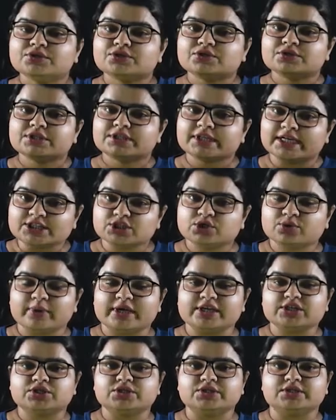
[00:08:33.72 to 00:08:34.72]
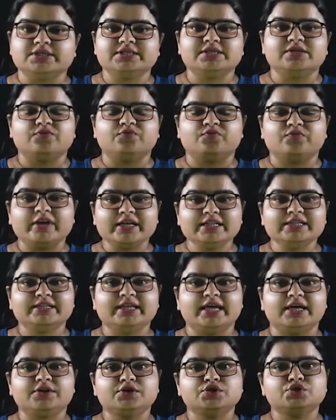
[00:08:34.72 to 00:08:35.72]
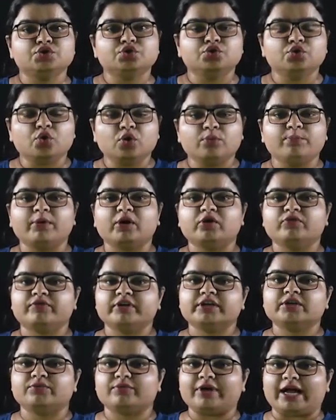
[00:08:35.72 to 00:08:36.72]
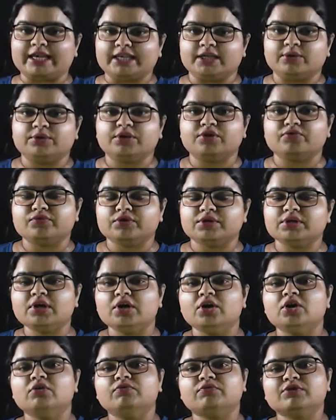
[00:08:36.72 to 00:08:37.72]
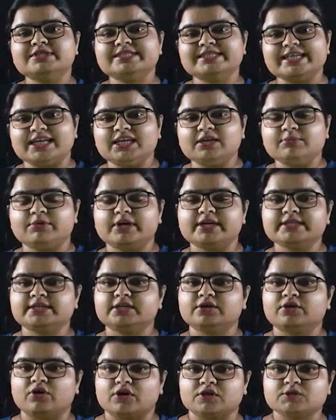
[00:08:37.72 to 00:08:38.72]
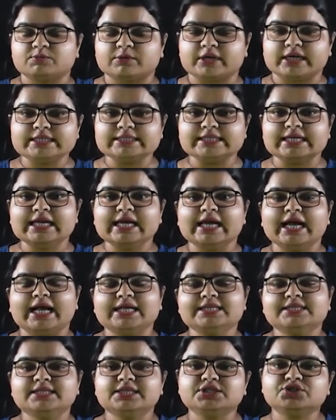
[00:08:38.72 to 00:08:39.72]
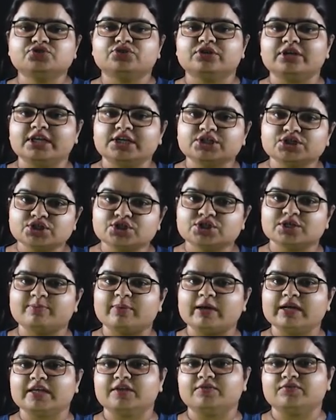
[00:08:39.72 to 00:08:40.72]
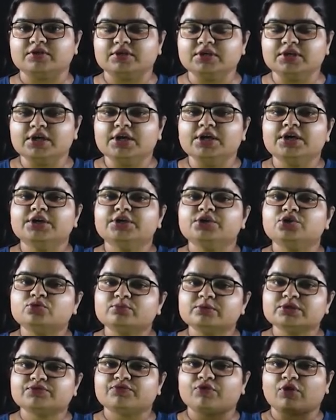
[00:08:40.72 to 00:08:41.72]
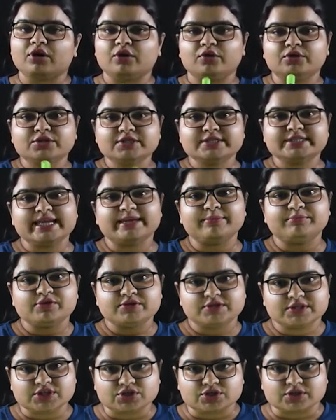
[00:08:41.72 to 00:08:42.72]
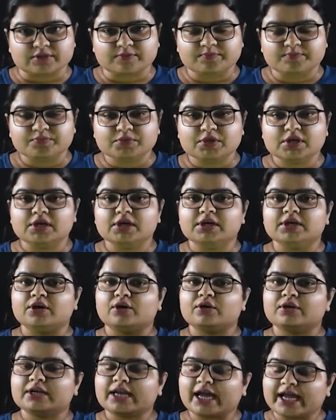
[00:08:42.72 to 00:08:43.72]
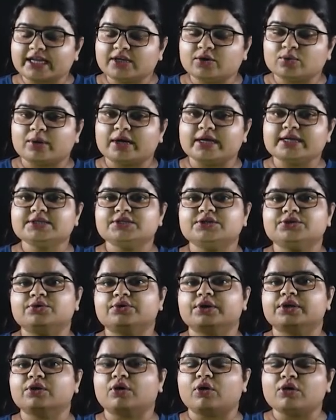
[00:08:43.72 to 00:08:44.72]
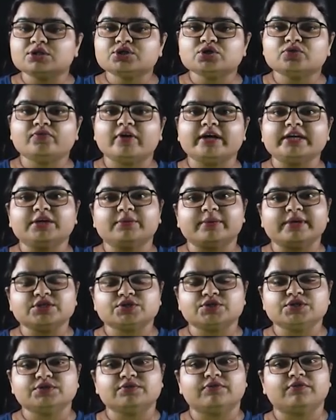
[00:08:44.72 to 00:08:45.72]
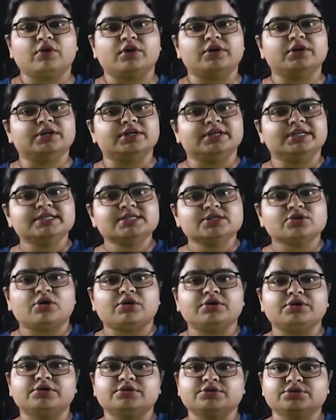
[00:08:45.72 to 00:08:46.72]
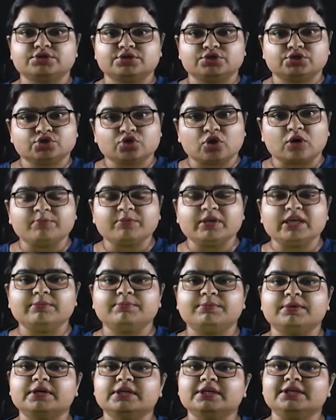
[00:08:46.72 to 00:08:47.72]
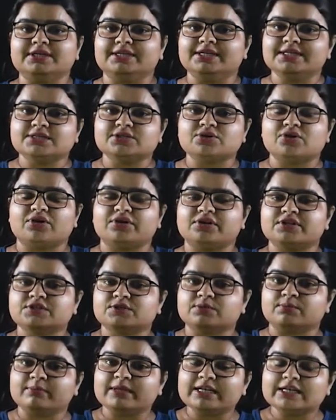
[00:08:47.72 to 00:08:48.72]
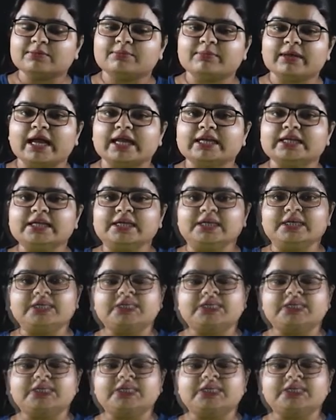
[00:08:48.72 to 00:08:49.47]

So such questions, when there is no perfect value given for selling price and cost price and such relationship are given, you must follow the same procedure. Now likewise, you can also find questions for dishonest shopkeeper, dishonest milkman.